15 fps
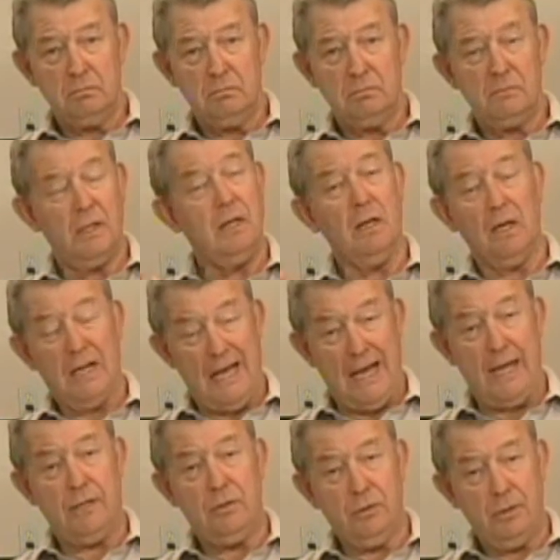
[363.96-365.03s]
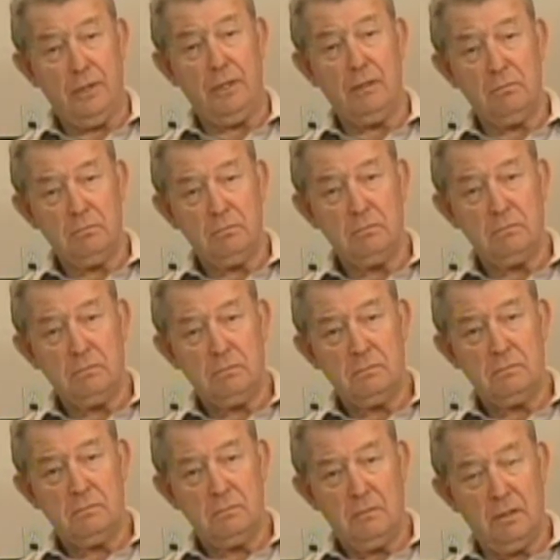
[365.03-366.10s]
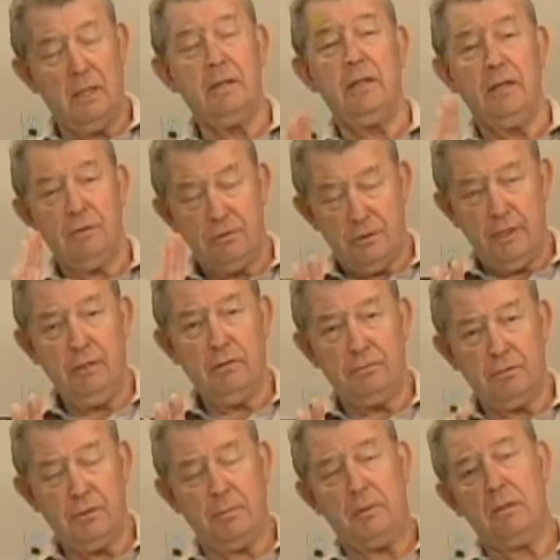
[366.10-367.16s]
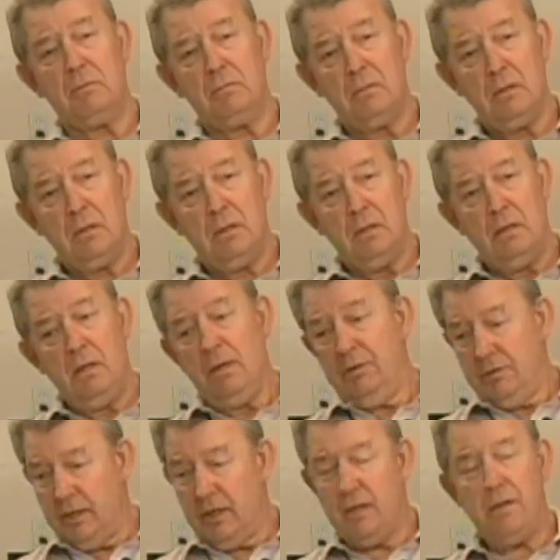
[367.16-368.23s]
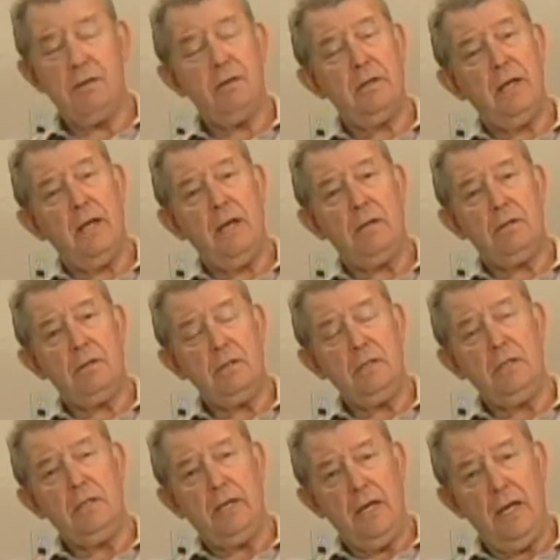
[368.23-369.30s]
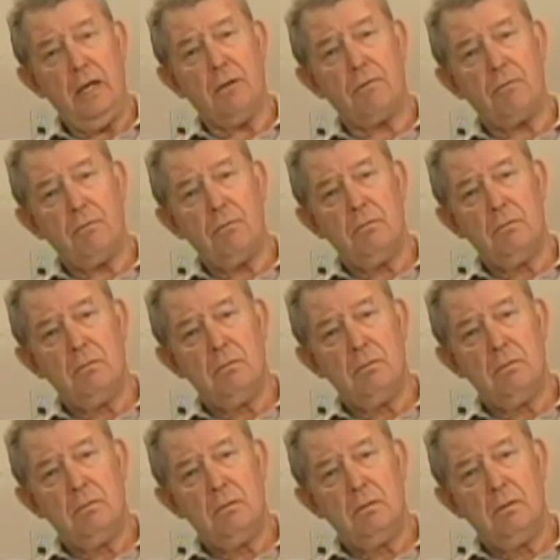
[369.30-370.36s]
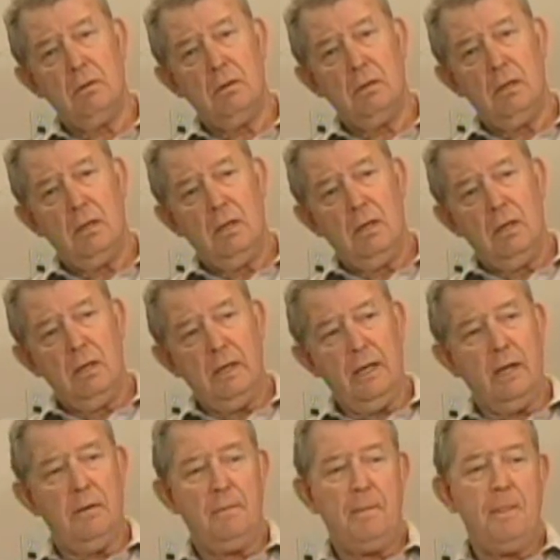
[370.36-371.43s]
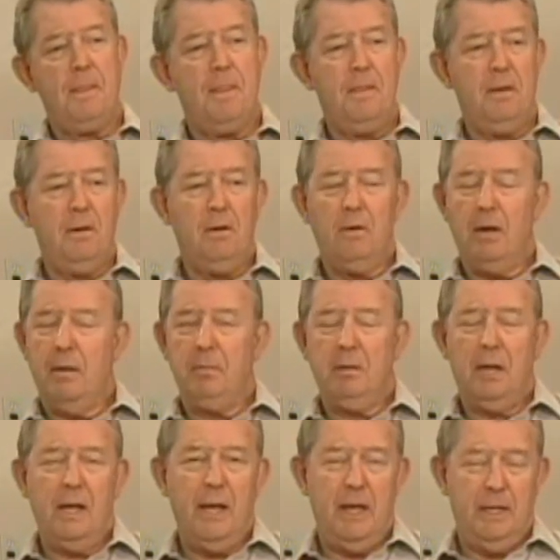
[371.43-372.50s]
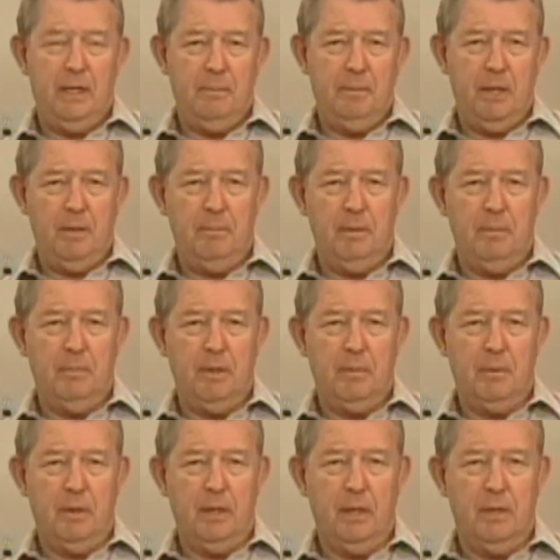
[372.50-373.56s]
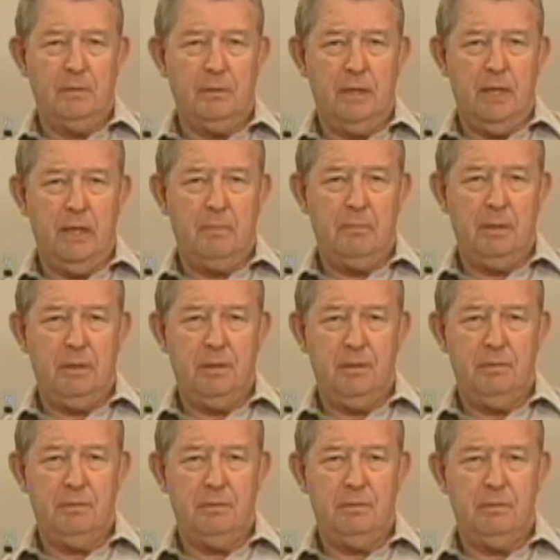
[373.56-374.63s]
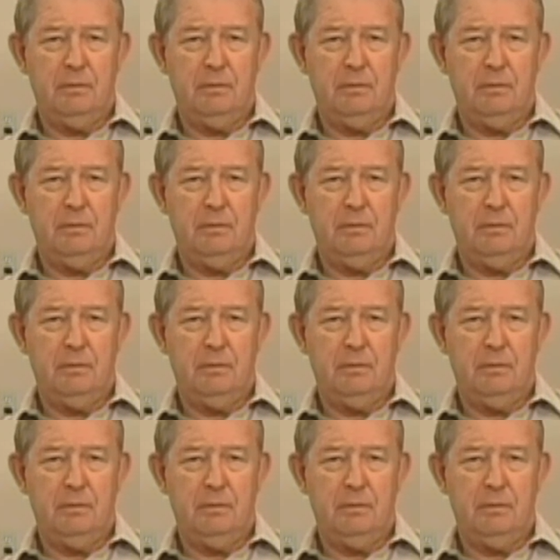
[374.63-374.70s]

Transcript: They'll lie to you, and they'll steal from you." Said other than that, they're good accounts. Now, you know, I'm glad he made me memorize that because